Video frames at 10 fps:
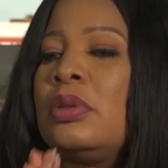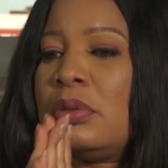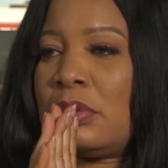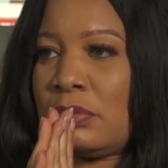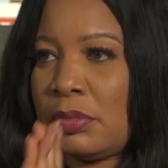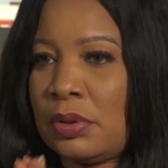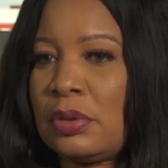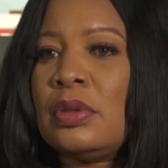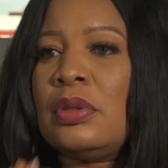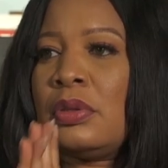I'm not coming
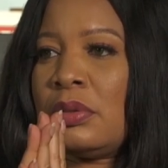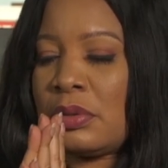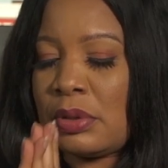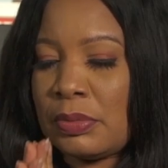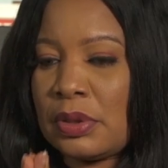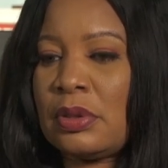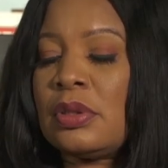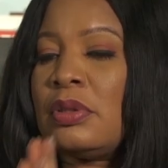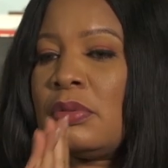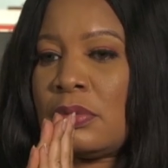today. I'm not coming today.
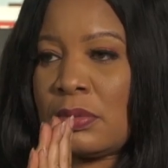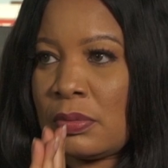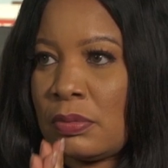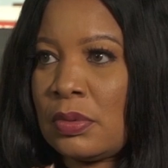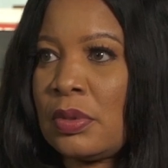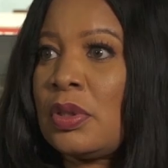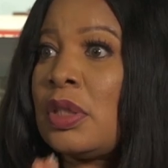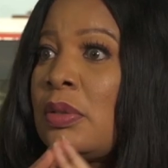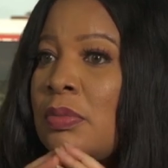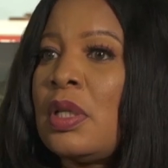I'm not coming
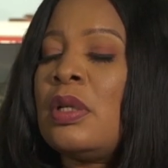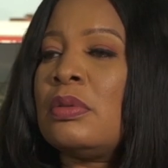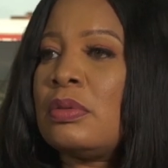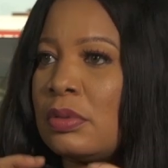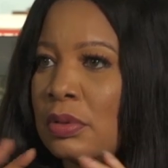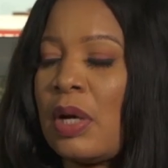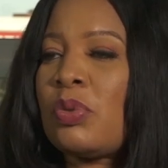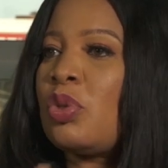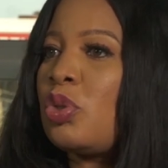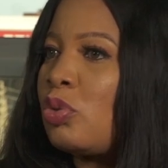today. I
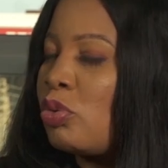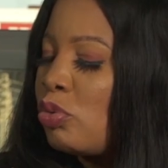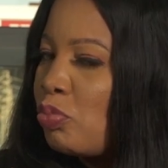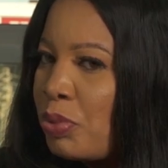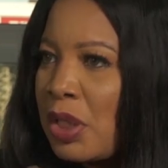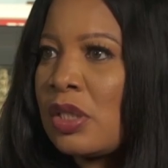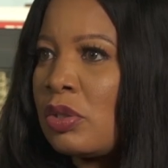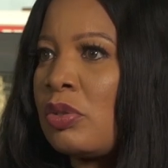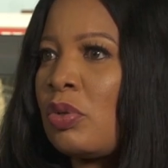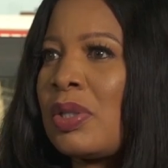was just speaking
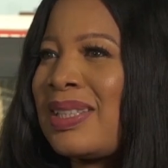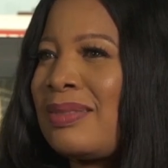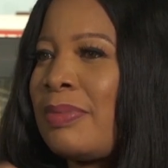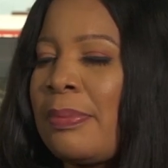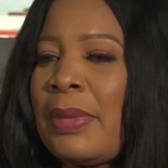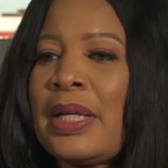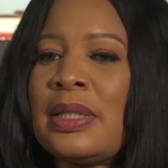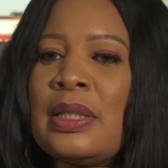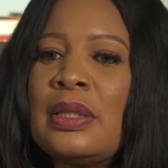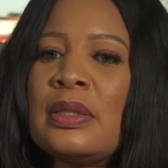in tongues in my
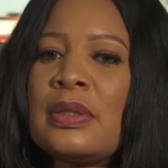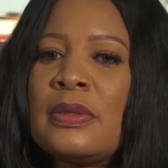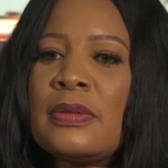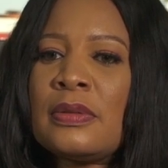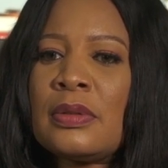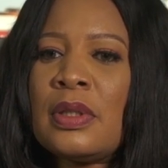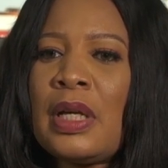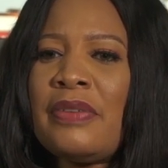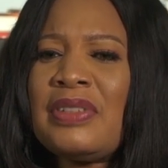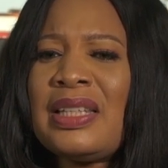mind. And
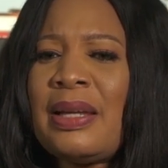after